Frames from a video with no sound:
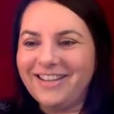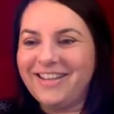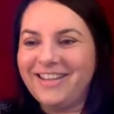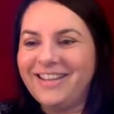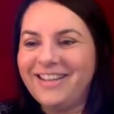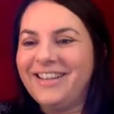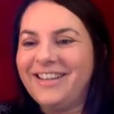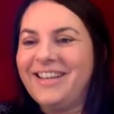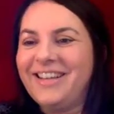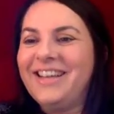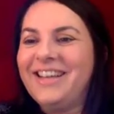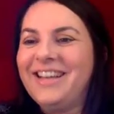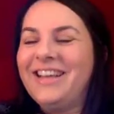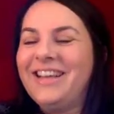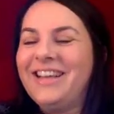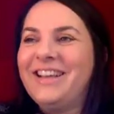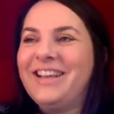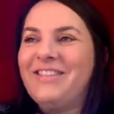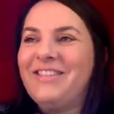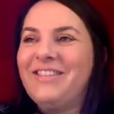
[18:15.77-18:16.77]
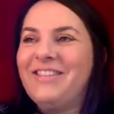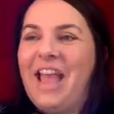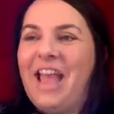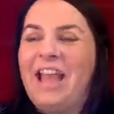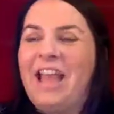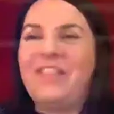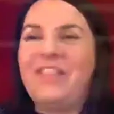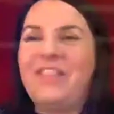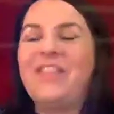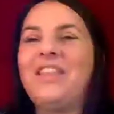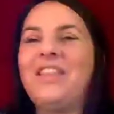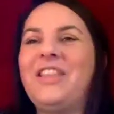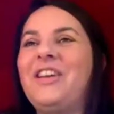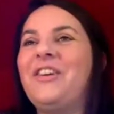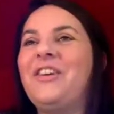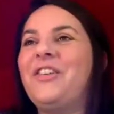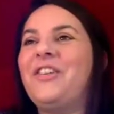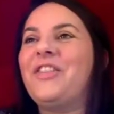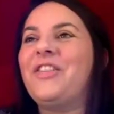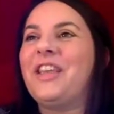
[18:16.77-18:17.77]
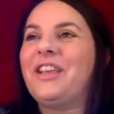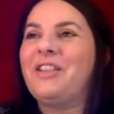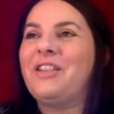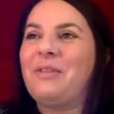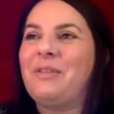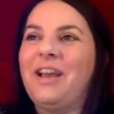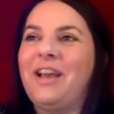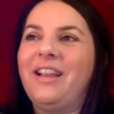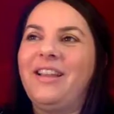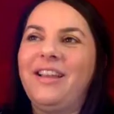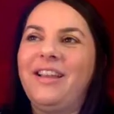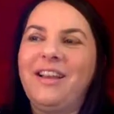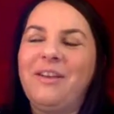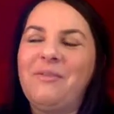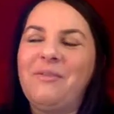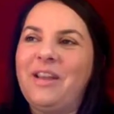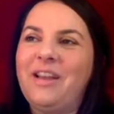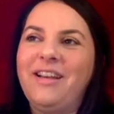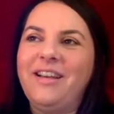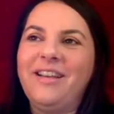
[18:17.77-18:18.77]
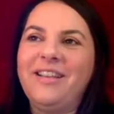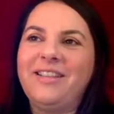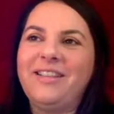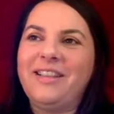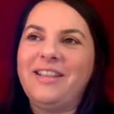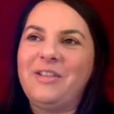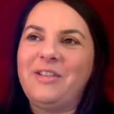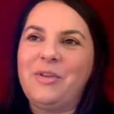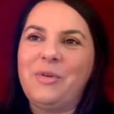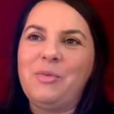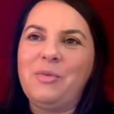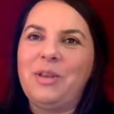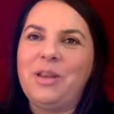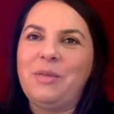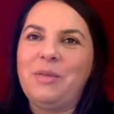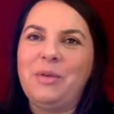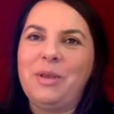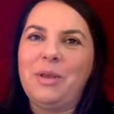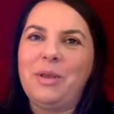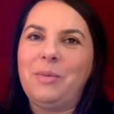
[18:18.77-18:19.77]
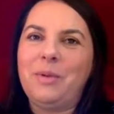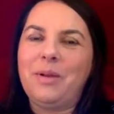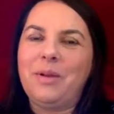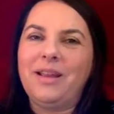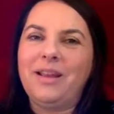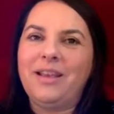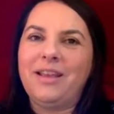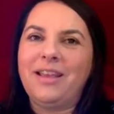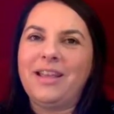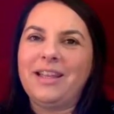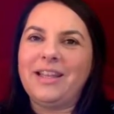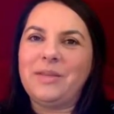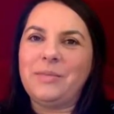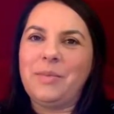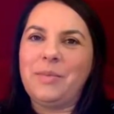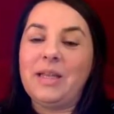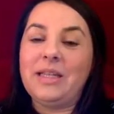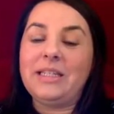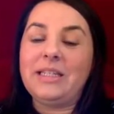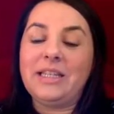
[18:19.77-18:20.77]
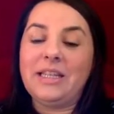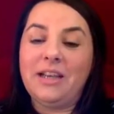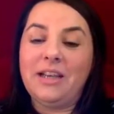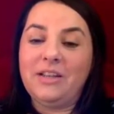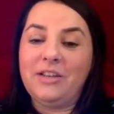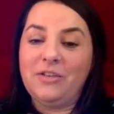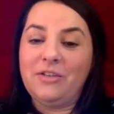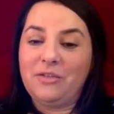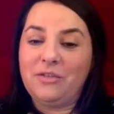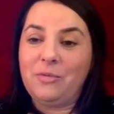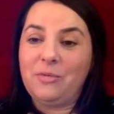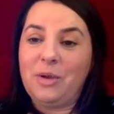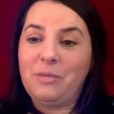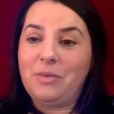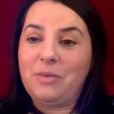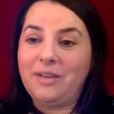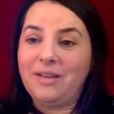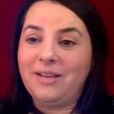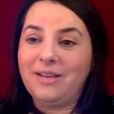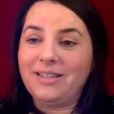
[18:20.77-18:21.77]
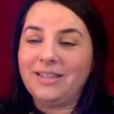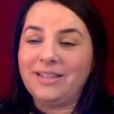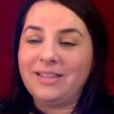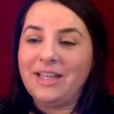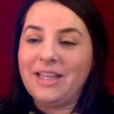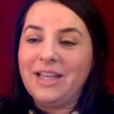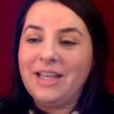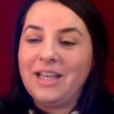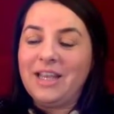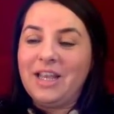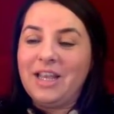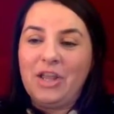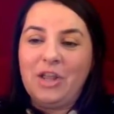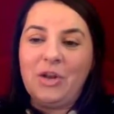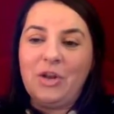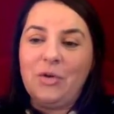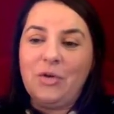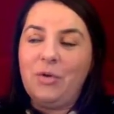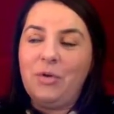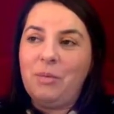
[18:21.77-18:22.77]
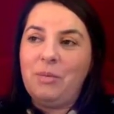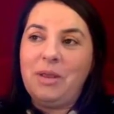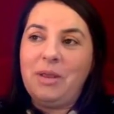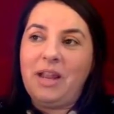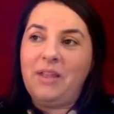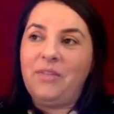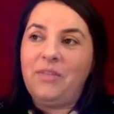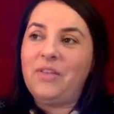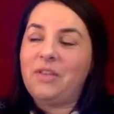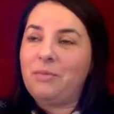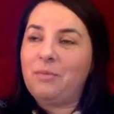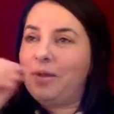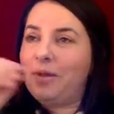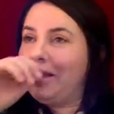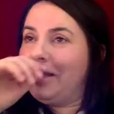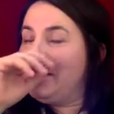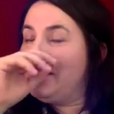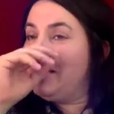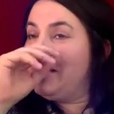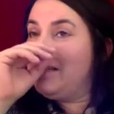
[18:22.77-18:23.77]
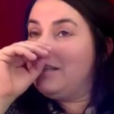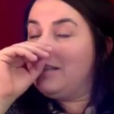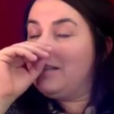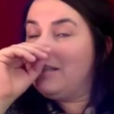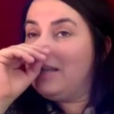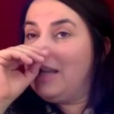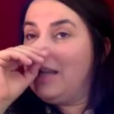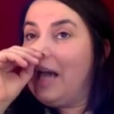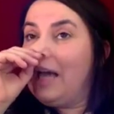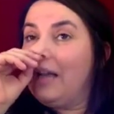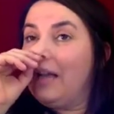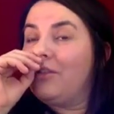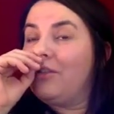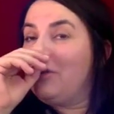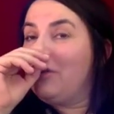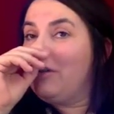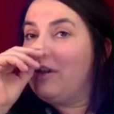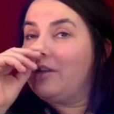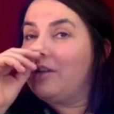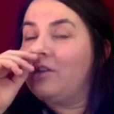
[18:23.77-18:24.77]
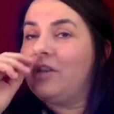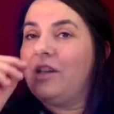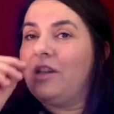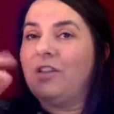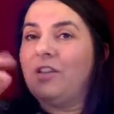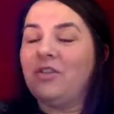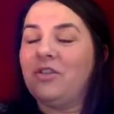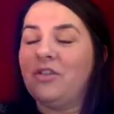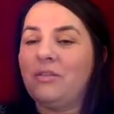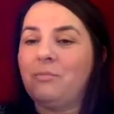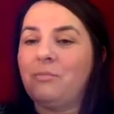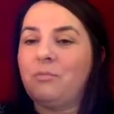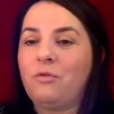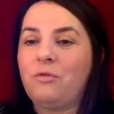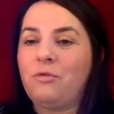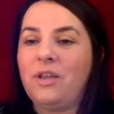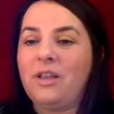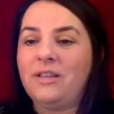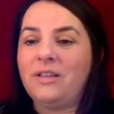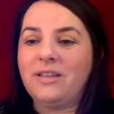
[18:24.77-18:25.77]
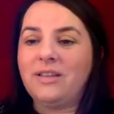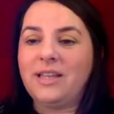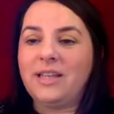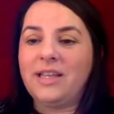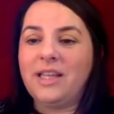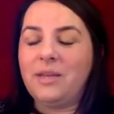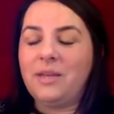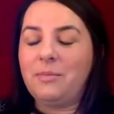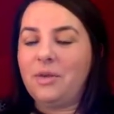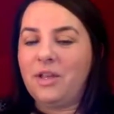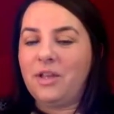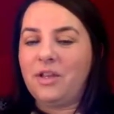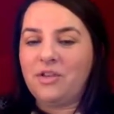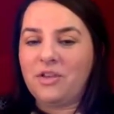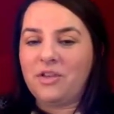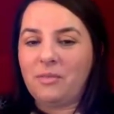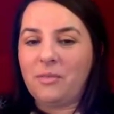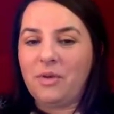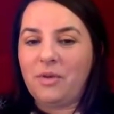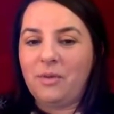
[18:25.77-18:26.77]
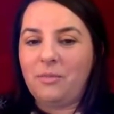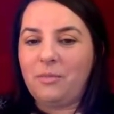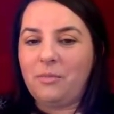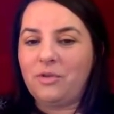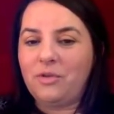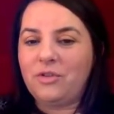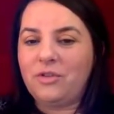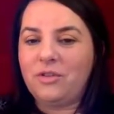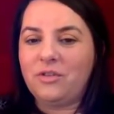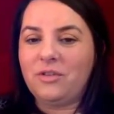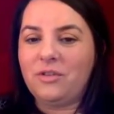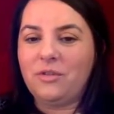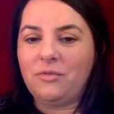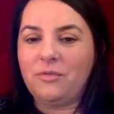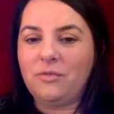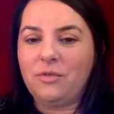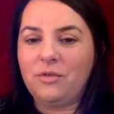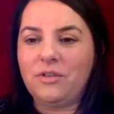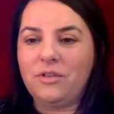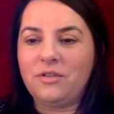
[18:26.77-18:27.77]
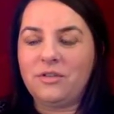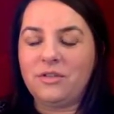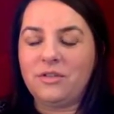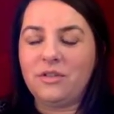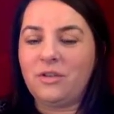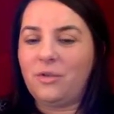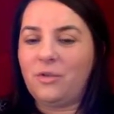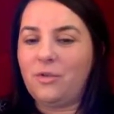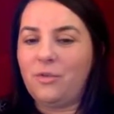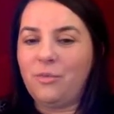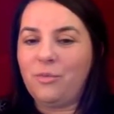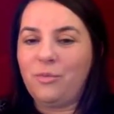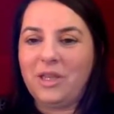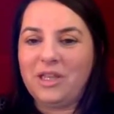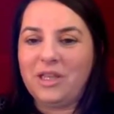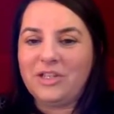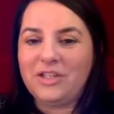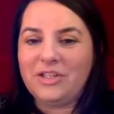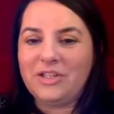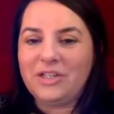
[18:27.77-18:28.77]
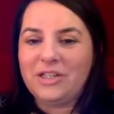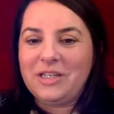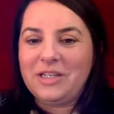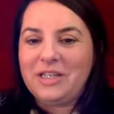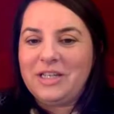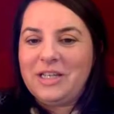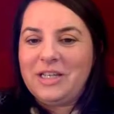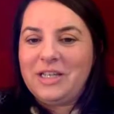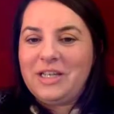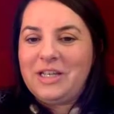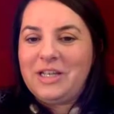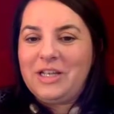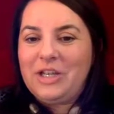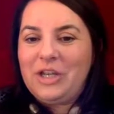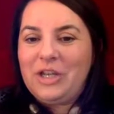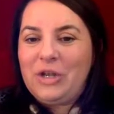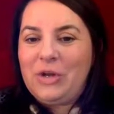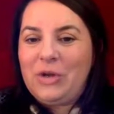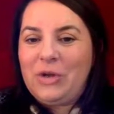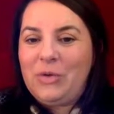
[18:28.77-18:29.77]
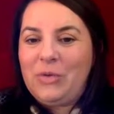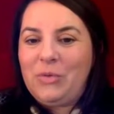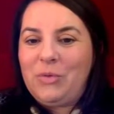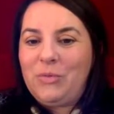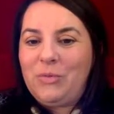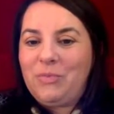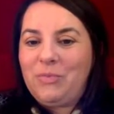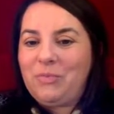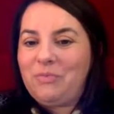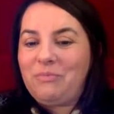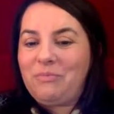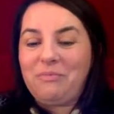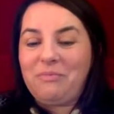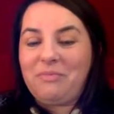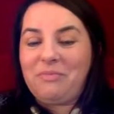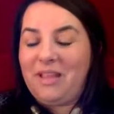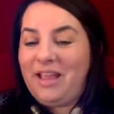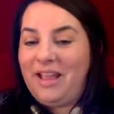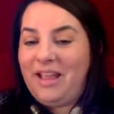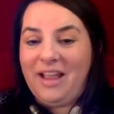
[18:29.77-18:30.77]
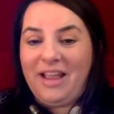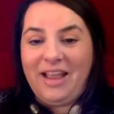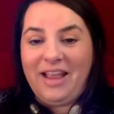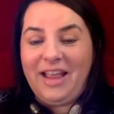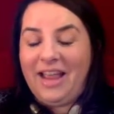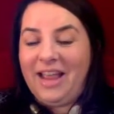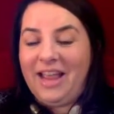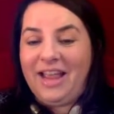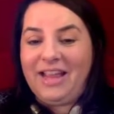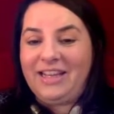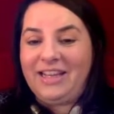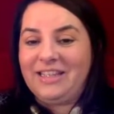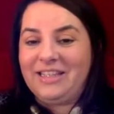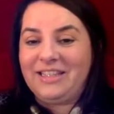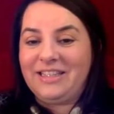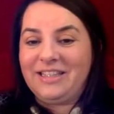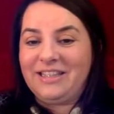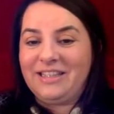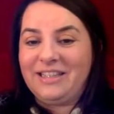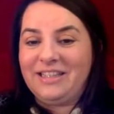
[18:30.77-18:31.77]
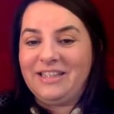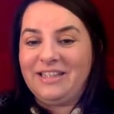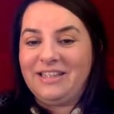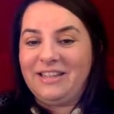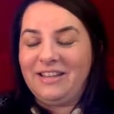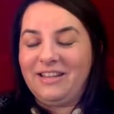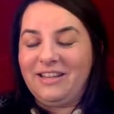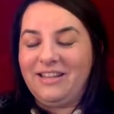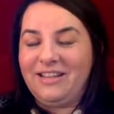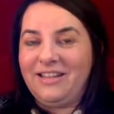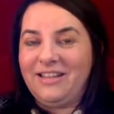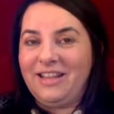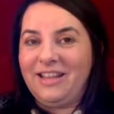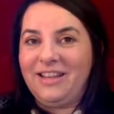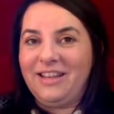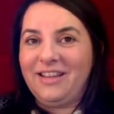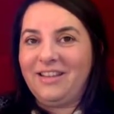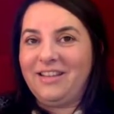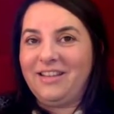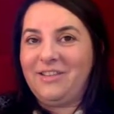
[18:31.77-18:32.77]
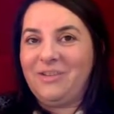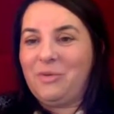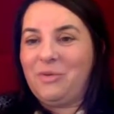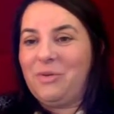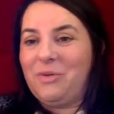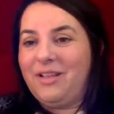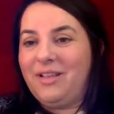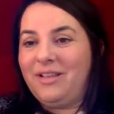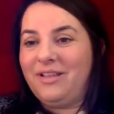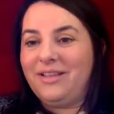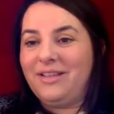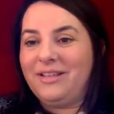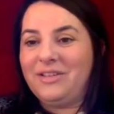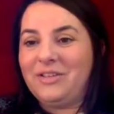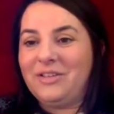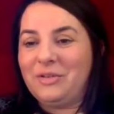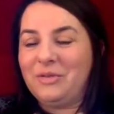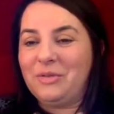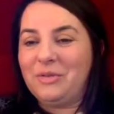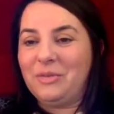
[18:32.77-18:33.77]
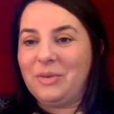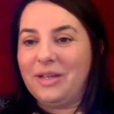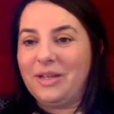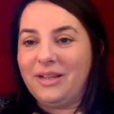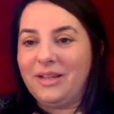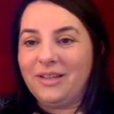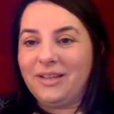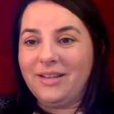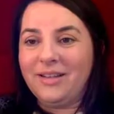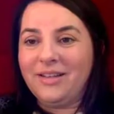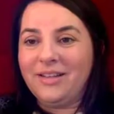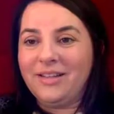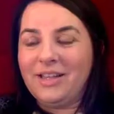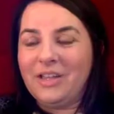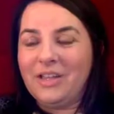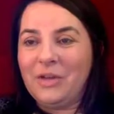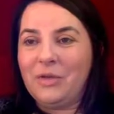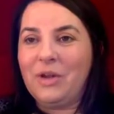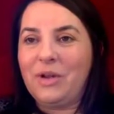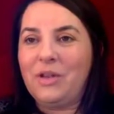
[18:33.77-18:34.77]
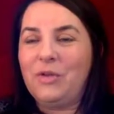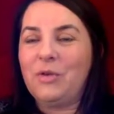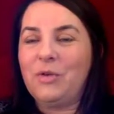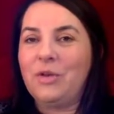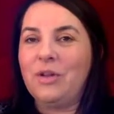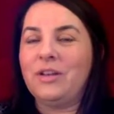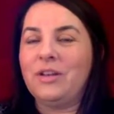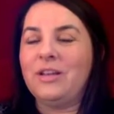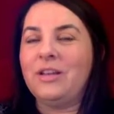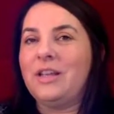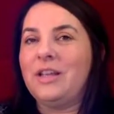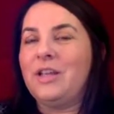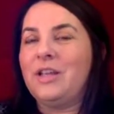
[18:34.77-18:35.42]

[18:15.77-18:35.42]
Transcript: And the other thing as well, like, I mean, I see so many people, like, depending on your website, you know, I mean, and this is what I did last year, actually. I just created a lead page and I pushed it to the front to the homepage, you know, and like that is so easy to do as well, you know, and you can